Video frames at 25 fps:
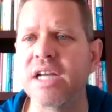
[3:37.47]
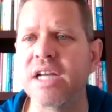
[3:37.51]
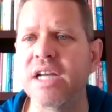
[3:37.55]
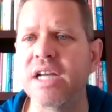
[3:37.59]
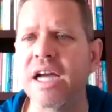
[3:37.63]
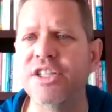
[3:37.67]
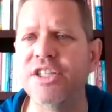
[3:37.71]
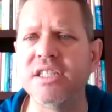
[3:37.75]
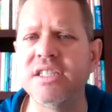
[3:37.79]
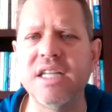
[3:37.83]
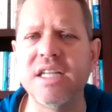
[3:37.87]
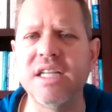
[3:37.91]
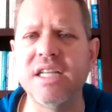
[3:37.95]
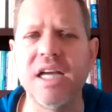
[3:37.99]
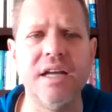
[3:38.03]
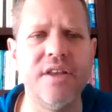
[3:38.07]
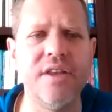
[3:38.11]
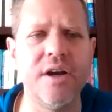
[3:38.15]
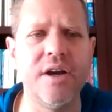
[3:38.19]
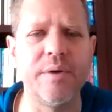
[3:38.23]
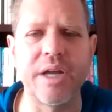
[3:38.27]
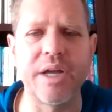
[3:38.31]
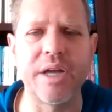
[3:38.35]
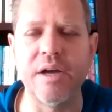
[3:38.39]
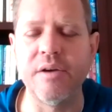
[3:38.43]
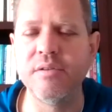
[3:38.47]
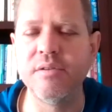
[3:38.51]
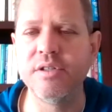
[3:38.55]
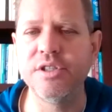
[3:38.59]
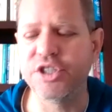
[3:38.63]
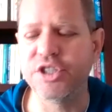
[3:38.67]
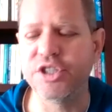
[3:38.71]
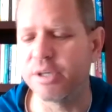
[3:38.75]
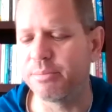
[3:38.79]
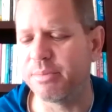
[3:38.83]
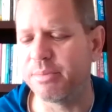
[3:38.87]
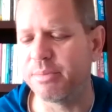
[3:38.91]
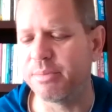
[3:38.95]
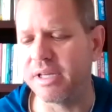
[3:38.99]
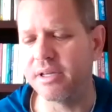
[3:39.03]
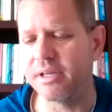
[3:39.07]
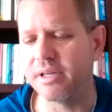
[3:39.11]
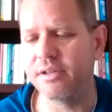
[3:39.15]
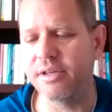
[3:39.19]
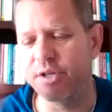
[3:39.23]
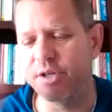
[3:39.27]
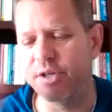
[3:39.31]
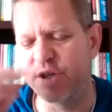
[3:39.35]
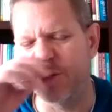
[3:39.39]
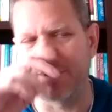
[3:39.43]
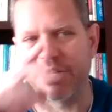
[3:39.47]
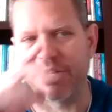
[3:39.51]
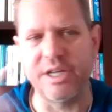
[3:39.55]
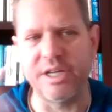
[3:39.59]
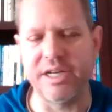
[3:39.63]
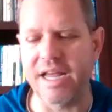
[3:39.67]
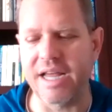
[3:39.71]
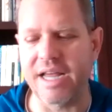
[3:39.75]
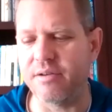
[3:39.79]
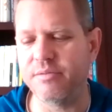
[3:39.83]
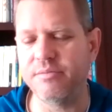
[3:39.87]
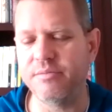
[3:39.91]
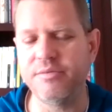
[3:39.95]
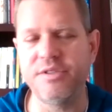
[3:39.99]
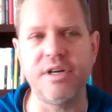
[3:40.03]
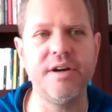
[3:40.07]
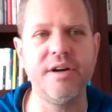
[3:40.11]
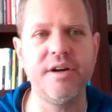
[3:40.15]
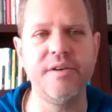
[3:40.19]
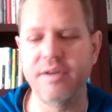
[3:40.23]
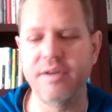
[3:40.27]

just, uh, there, there we, go. go. You should be, you should be good now. Sorry.